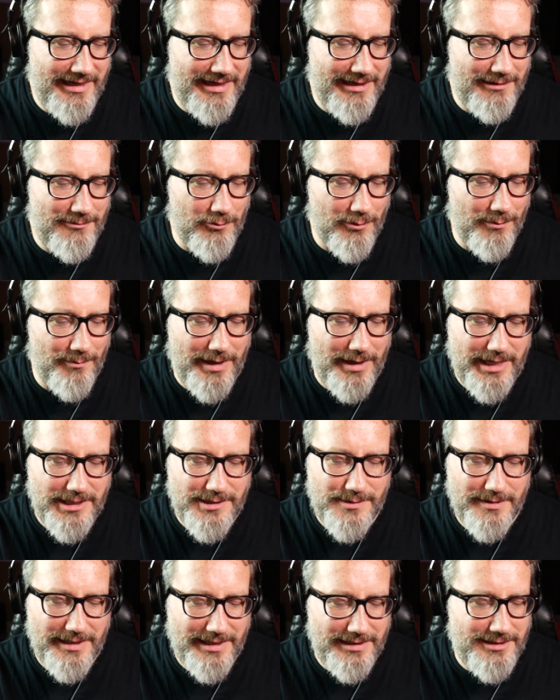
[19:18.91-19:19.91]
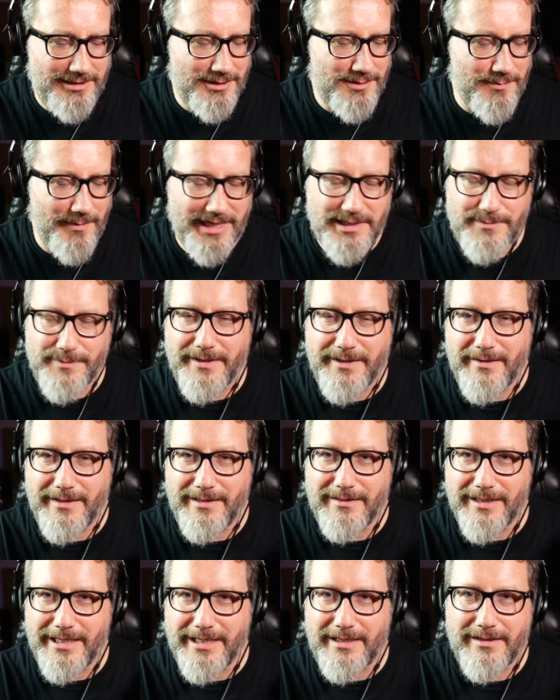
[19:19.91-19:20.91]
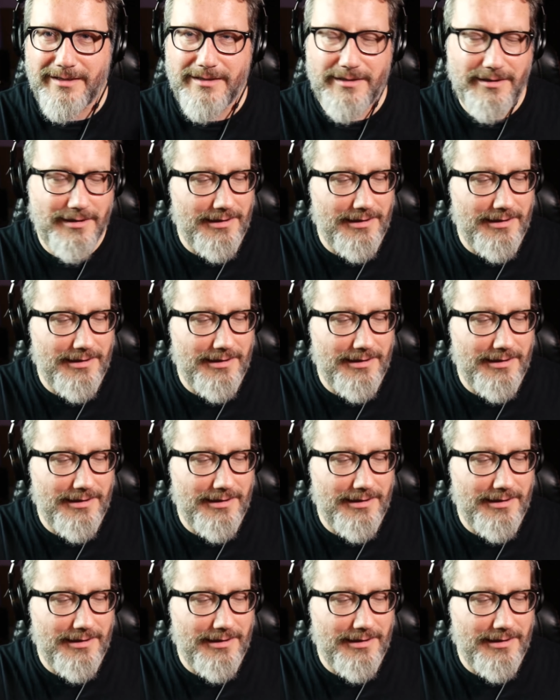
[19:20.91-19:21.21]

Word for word: it just makes me think, like,